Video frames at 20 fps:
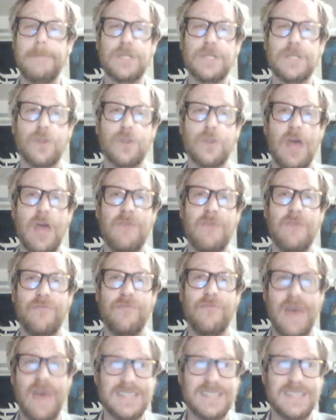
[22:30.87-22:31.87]
sort of
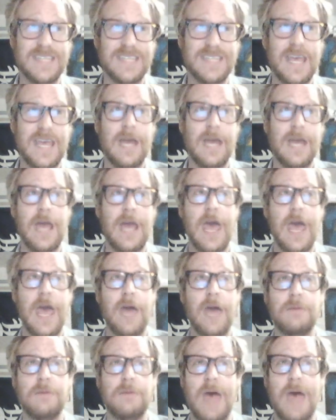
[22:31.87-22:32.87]
invest in,
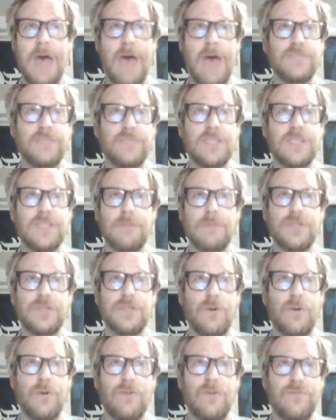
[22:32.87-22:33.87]
and have some
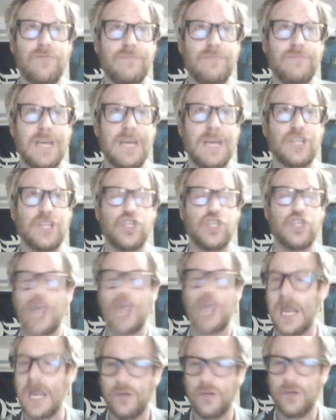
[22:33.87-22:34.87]
sort of
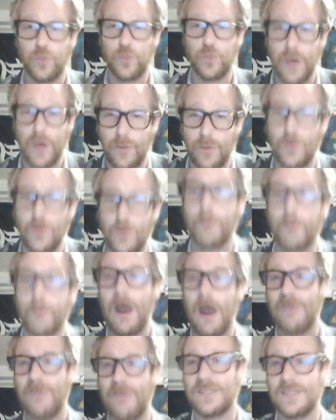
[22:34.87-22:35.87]
exchange with the
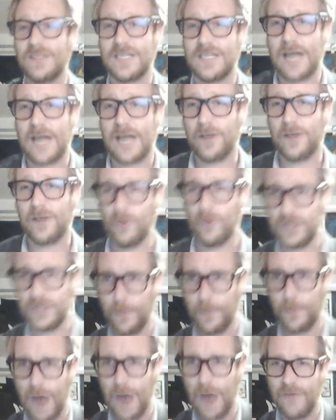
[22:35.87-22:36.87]
private sector, with
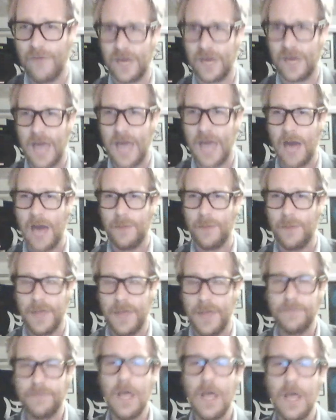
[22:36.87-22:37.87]
the private economy.
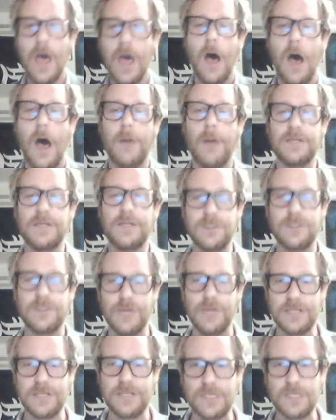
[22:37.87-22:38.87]
And so
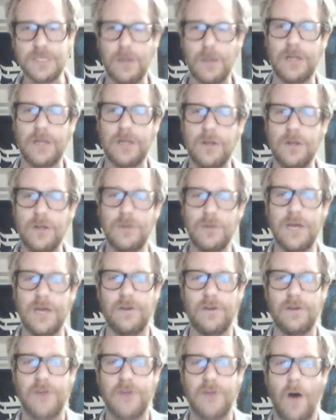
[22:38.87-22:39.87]
this is what the New
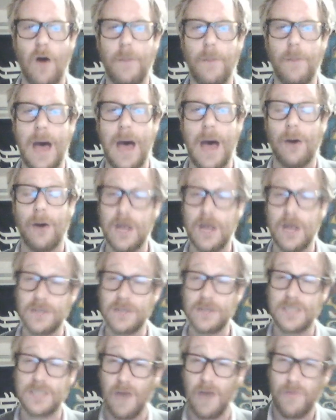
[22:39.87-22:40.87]
Deal is all about. It
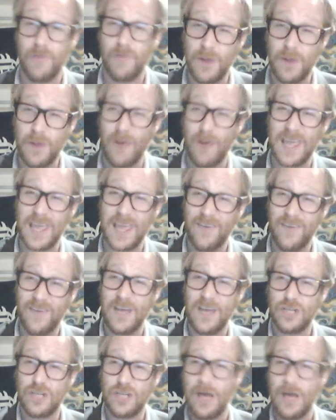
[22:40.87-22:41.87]
is government
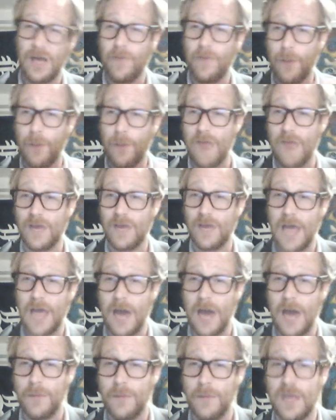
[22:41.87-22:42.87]
regulation on the private
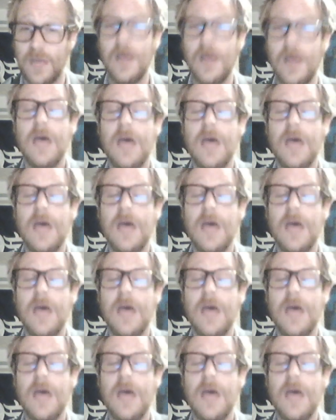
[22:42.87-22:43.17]
economy.